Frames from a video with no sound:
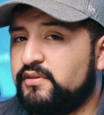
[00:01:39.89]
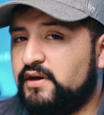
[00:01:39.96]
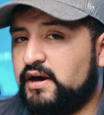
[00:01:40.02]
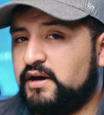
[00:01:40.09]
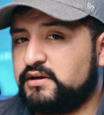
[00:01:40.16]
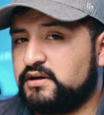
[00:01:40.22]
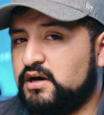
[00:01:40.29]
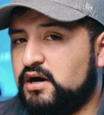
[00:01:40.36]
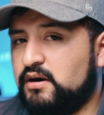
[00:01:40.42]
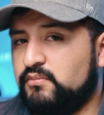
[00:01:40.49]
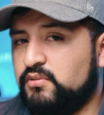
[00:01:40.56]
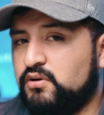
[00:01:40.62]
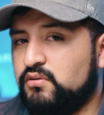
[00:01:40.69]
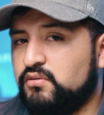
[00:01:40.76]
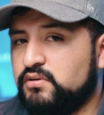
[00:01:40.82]
that
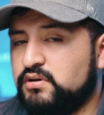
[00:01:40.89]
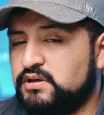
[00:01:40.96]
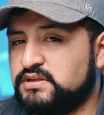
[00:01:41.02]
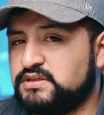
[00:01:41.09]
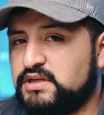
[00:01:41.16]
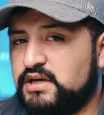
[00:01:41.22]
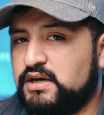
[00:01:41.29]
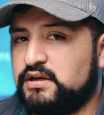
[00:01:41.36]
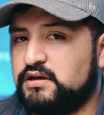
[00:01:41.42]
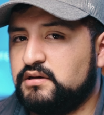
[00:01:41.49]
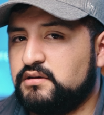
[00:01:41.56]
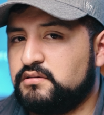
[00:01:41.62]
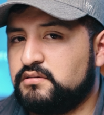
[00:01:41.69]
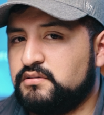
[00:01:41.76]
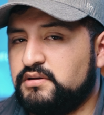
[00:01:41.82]
combo is that
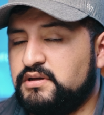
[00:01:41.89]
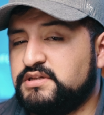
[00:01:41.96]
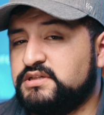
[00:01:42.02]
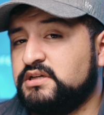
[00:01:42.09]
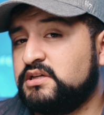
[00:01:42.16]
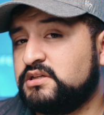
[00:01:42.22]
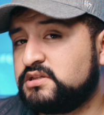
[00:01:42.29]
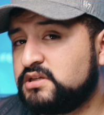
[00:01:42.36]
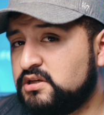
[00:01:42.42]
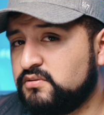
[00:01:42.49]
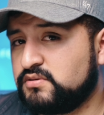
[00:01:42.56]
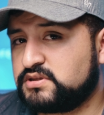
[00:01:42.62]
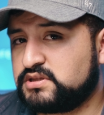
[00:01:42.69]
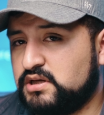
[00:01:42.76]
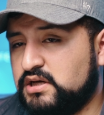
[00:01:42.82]
it's a
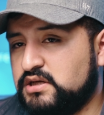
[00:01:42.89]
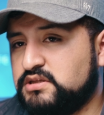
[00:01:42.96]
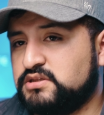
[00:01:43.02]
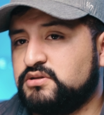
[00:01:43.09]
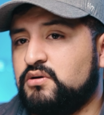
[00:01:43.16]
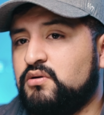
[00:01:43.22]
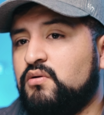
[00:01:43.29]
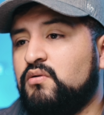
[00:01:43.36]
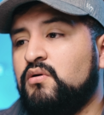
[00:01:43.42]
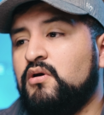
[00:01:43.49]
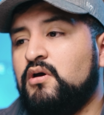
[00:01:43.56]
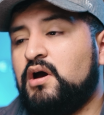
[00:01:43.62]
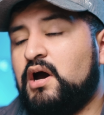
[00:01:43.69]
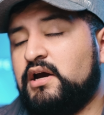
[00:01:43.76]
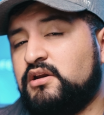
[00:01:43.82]
continuous light, so
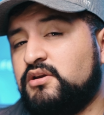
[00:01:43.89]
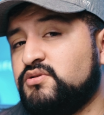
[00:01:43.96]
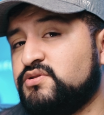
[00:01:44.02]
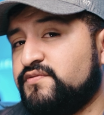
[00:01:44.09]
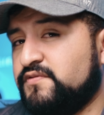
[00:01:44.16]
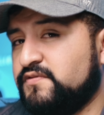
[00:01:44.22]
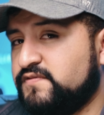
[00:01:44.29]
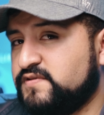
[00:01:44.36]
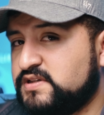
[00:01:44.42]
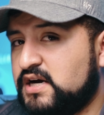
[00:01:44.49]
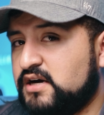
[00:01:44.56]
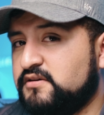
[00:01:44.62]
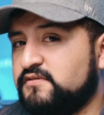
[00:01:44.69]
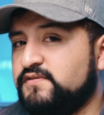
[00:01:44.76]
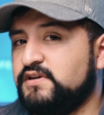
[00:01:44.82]
I can use it for
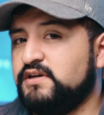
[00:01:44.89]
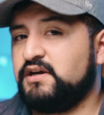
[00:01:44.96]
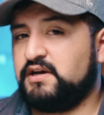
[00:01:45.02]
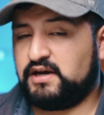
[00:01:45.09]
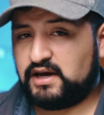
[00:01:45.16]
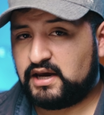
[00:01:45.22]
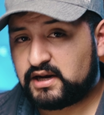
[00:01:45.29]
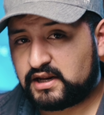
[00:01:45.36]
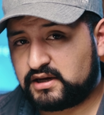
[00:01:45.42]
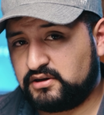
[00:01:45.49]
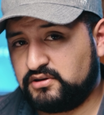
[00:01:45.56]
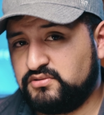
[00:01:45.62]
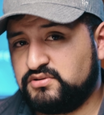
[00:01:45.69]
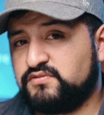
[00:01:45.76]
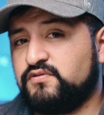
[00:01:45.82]
photography and I can
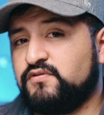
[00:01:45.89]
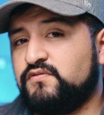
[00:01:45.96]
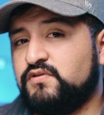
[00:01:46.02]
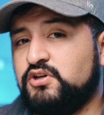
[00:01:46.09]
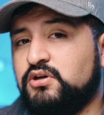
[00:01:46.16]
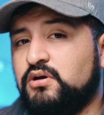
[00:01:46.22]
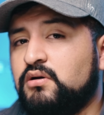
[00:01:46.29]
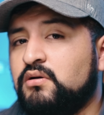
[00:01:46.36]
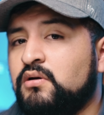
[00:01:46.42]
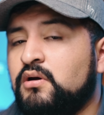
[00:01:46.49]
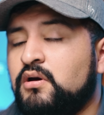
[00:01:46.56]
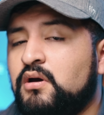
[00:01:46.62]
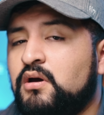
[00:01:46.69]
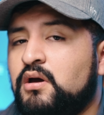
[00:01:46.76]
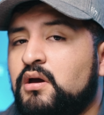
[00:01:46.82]
use it for video.
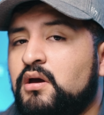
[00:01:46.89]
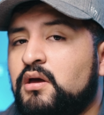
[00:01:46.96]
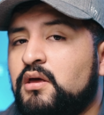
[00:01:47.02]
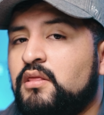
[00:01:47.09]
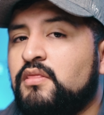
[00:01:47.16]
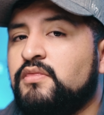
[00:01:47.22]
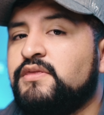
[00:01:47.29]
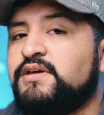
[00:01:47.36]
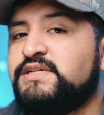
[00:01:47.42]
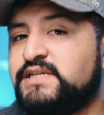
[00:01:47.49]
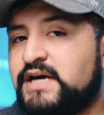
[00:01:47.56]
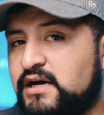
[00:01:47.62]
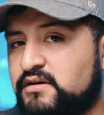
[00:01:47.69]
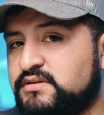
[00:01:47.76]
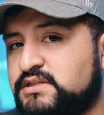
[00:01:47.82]
The
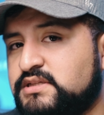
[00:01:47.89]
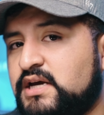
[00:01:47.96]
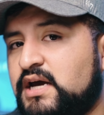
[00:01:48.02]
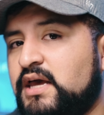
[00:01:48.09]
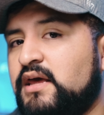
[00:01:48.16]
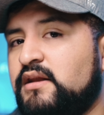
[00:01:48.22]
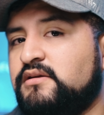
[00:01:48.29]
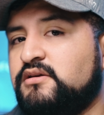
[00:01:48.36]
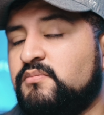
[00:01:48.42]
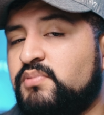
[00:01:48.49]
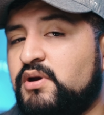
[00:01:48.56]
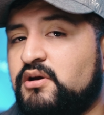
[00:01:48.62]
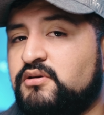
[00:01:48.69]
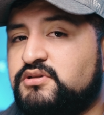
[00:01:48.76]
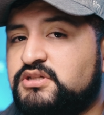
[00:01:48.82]
downside
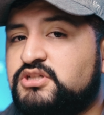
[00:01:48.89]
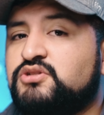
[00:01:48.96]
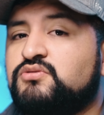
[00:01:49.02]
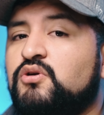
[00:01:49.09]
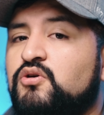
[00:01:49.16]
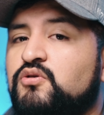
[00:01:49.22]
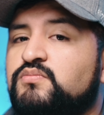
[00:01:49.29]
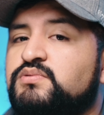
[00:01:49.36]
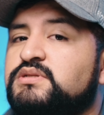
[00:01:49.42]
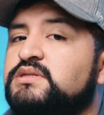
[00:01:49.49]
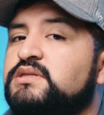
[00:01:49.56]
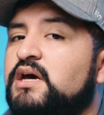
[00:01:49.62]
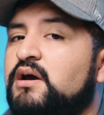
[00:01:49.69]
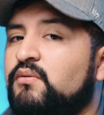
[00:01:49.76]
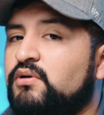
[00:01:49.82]
compared to strobes is
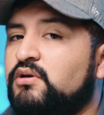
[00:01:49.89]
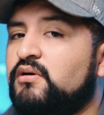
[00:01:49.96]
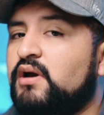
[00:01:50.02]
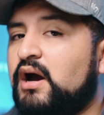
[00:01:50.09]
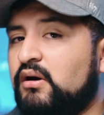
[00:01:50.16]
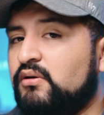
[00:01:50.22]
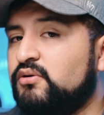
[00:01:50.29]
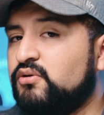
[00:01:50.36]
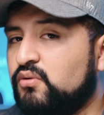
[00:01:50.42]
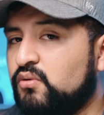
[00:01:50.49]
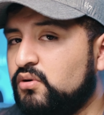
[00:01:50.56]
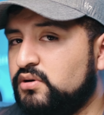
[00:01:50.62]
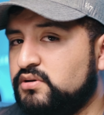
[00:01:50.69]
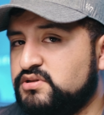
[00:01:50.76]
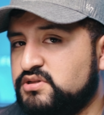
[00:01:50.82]
that when you're
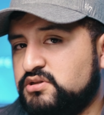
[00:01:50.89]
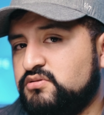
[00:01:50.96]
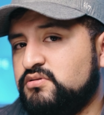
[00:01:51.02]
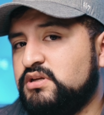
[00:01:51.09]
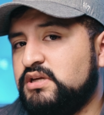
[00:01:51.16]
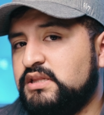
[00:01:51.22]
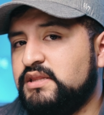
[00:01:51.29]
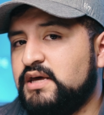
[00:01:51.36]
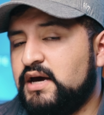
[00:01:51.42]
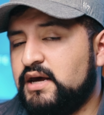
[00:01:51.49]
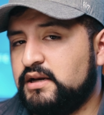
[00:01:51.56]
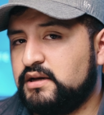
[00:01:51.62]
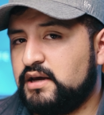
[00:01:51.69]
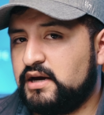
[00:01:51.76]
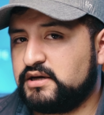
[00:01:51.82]
outdoors and you need
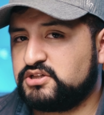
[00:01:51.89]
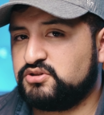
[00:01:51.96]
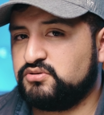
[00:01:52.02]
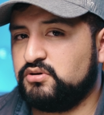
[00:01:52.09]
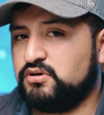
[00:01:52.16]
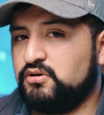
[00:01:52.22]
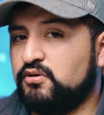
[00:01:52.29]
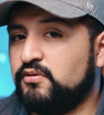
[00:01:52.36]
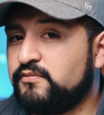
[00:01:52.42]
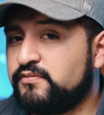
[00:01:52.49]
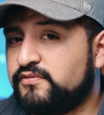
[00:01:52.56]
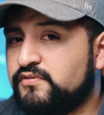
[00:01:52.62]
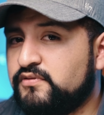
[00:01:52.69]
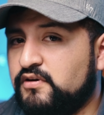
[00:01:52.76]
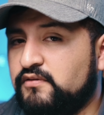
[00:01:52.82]
that extra
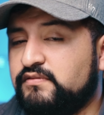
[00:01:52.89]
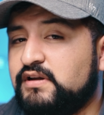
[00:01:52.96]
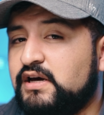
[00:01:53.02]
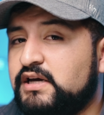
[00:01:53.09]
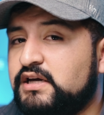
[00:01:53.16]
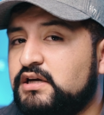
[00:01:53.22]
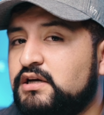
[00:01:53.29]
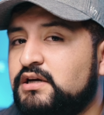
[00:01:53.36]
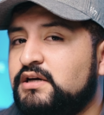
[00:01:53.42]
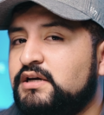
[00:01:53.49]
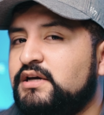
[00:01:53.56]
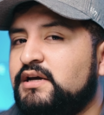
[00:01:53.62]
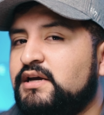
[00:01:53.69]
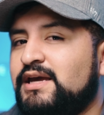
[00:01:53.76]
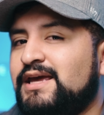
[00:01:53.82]
oomph of light,
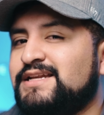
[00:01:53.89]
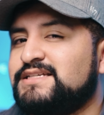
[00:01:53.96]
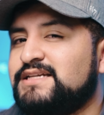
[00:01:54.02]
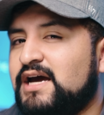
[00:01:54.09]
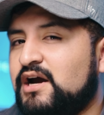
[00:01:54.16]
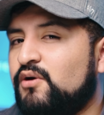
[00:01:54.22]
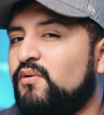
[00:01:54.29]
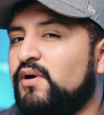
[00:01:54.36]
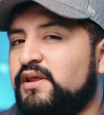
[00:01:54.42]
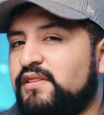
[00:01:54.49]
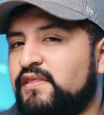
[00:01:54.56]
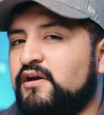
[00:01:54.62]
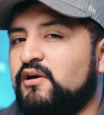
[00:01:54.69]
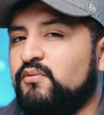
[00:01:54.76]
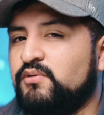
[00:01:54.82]
it's not quite
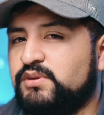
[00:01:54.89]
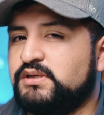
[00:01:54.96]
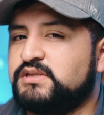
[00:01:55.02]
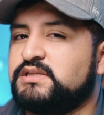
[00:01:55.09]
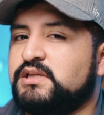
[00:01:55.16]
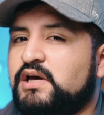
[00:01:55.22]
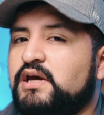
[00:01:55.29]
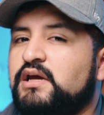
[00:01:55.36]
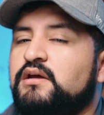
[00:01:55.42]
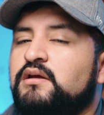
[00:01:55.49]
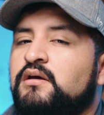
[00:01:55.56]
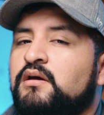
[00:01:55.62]
there with this light.